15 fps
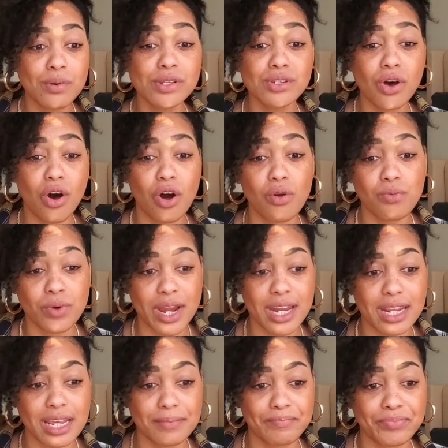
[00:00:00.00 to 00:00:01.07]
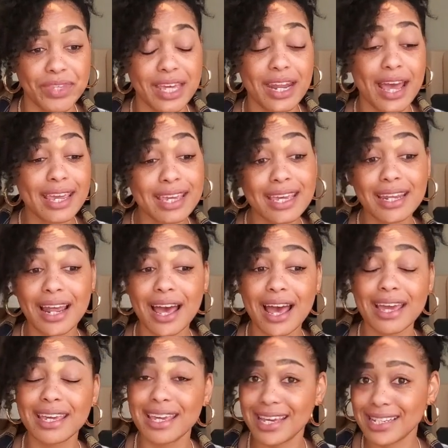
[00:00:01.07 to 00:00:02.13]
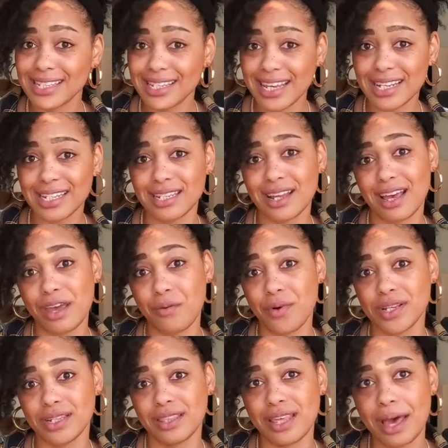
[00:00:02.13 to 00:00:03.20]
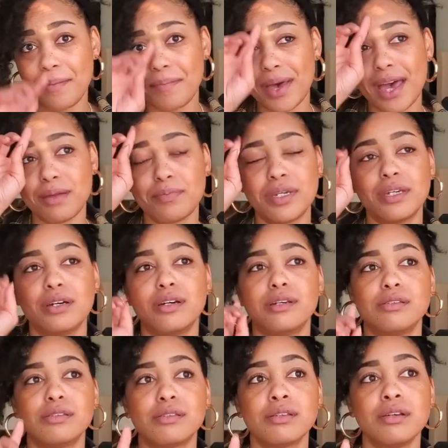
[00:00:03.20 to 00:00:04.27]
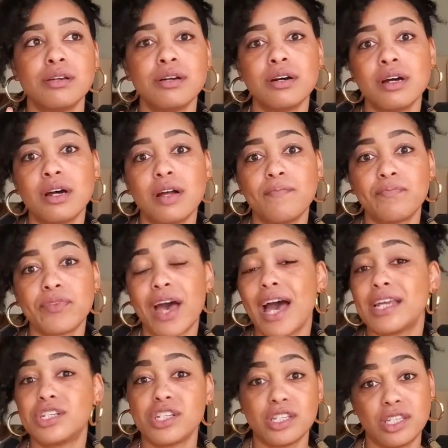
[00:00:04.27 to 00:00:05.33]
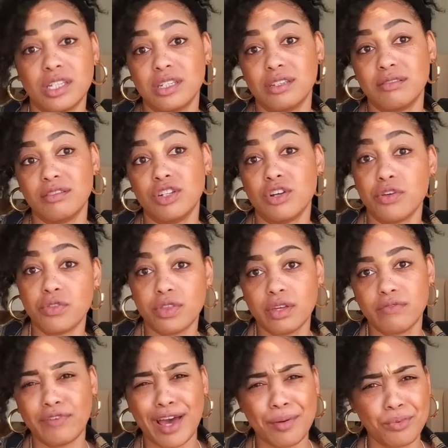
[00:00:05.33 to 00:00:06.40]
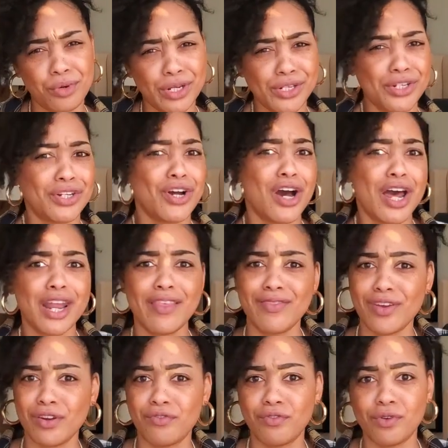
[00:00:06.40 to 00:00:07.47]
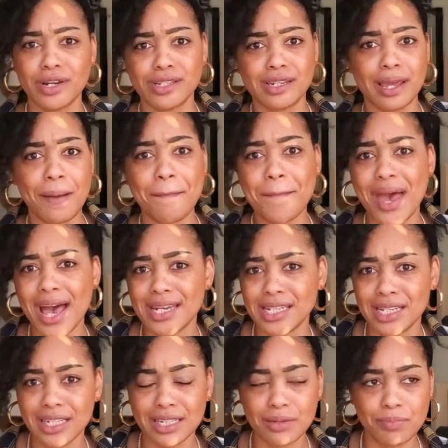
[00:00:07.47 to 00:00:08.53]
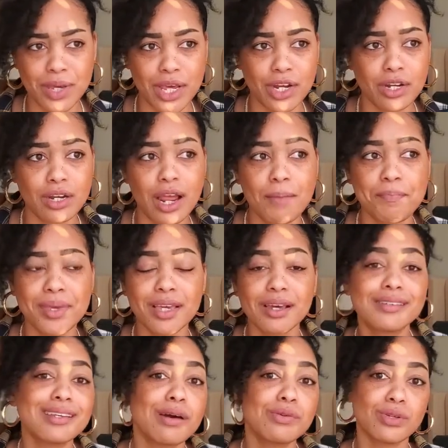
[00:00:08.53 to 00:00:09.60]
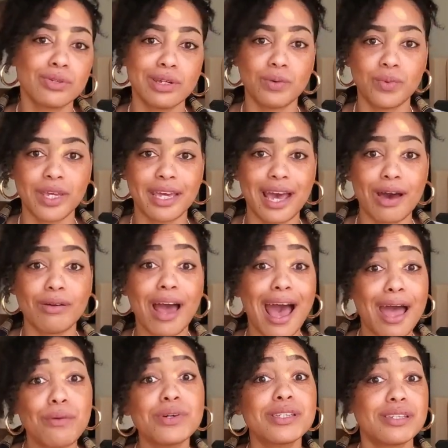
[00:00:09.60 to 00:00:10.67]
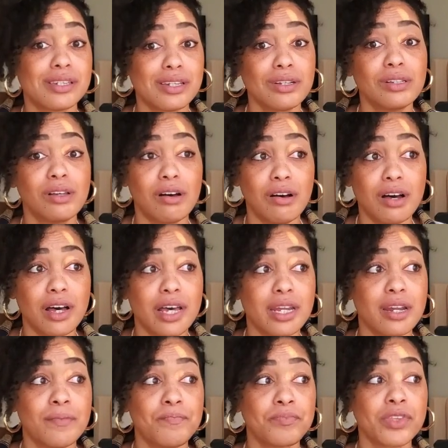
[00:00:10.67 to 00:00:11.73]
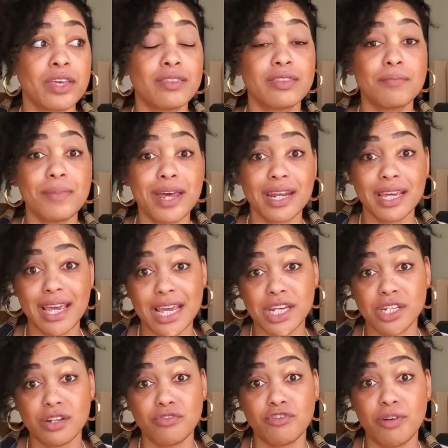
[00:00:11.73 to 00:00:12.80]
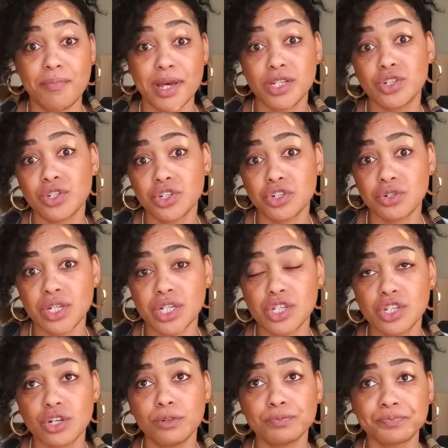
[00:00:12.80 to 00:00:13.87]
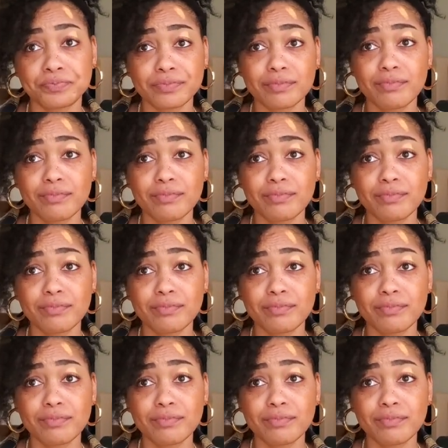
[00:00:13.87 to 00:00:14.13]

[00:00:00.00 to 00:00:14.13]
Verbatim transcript: was already and I can't I can't say it's not it wasn't that bad because I just, you know, the fibroids are gone and therefore it's like magically better. Because I was only a week out, I was still on the medication from my surgery. So